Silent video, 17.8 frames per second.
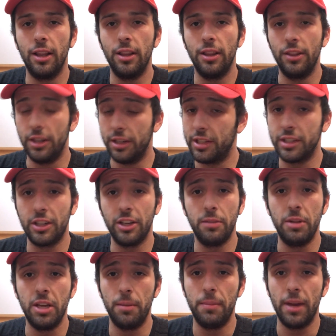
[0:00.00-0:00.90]
This is going
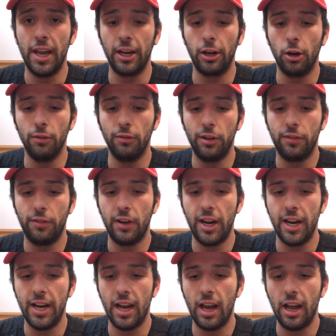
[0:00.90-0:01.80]
to be a banger of a
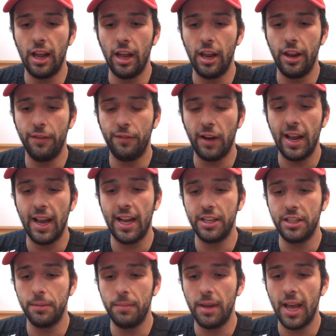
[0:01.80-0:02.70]
fight. If I
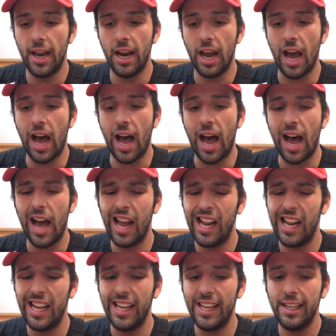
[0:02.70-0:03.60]
had to bet,
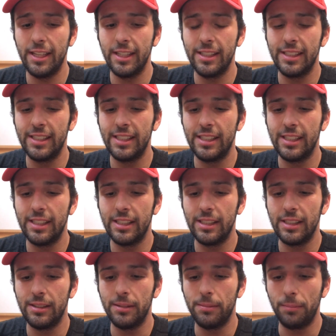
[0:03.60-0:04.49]
I
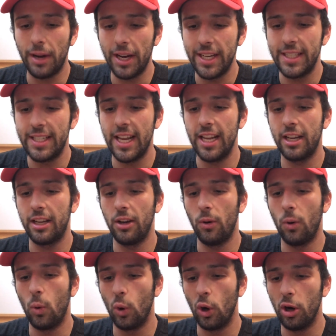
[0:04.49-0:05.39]
might take
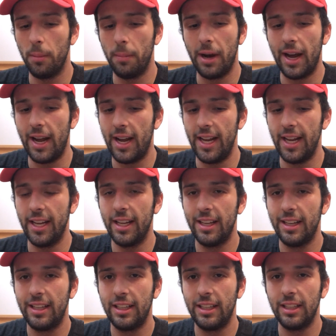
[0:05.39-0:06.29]
Orabai
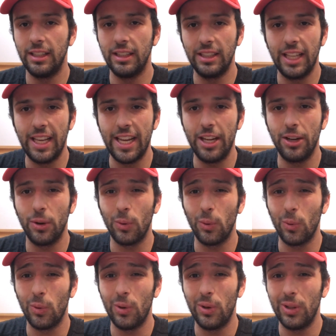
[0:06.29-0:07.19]

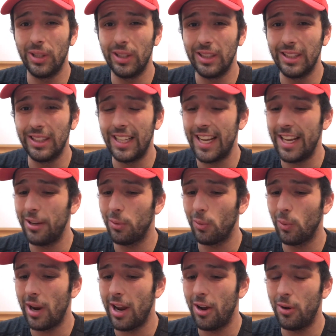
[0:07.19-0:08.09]
late
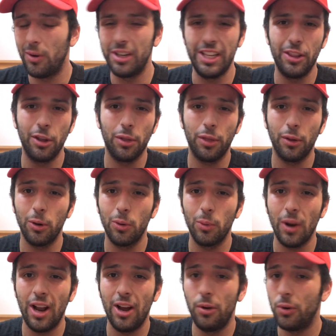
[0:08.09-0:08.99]
round, either third
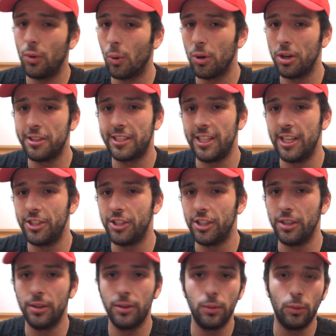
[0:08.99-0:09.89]
round or
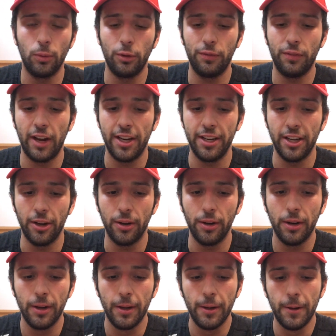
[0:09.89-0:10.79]
decision. We'll find
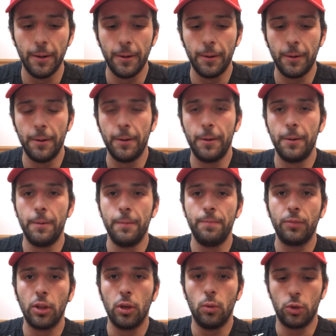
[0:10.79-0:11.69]
out.
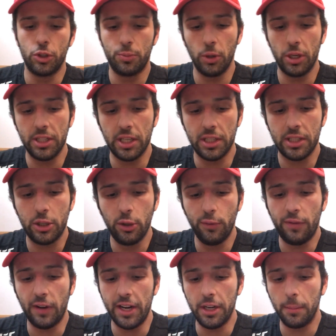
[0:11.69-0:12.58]
Which brings us to
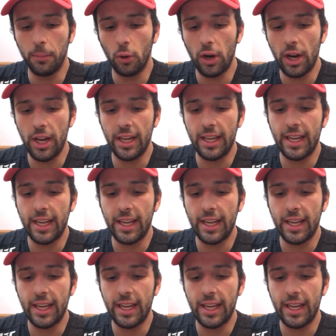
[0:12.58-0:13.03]
fight number 8,